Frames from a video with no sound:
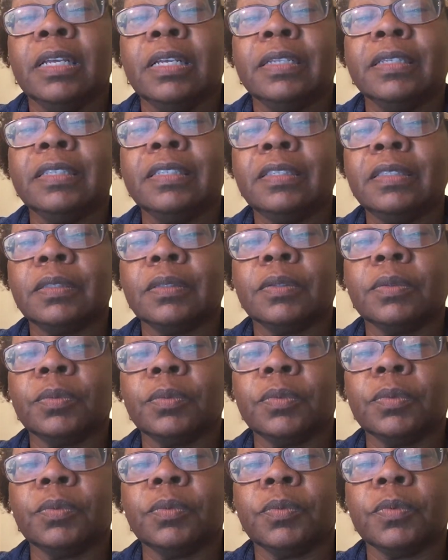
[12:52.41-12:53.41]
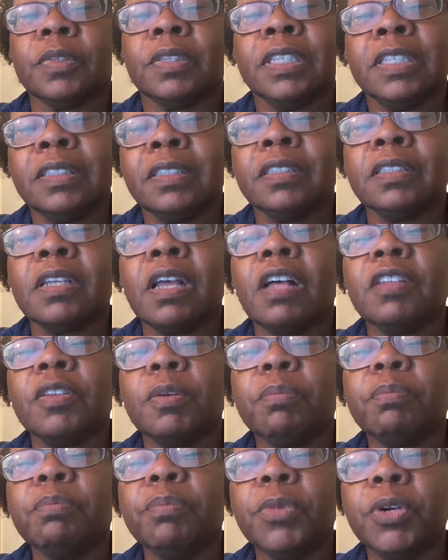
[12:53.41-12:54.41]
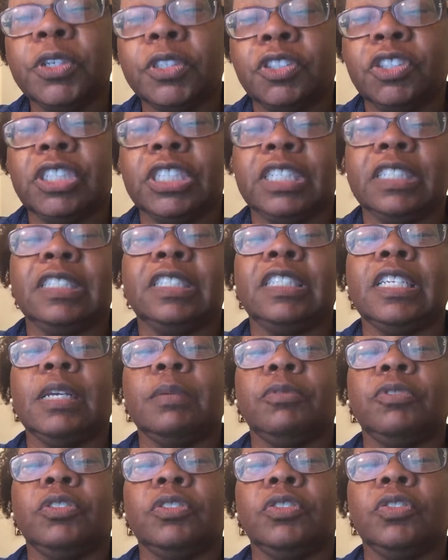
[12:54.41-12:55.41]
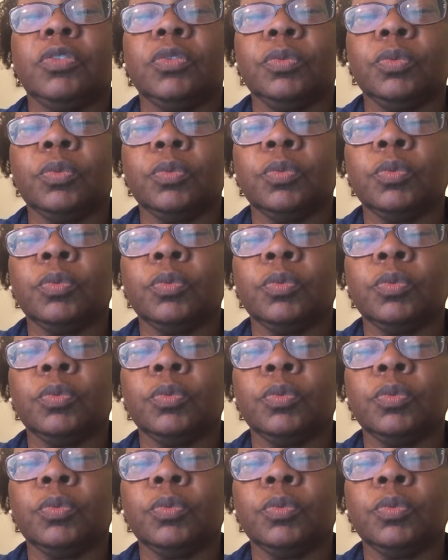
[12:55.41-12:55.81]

This is called the merchant exception to the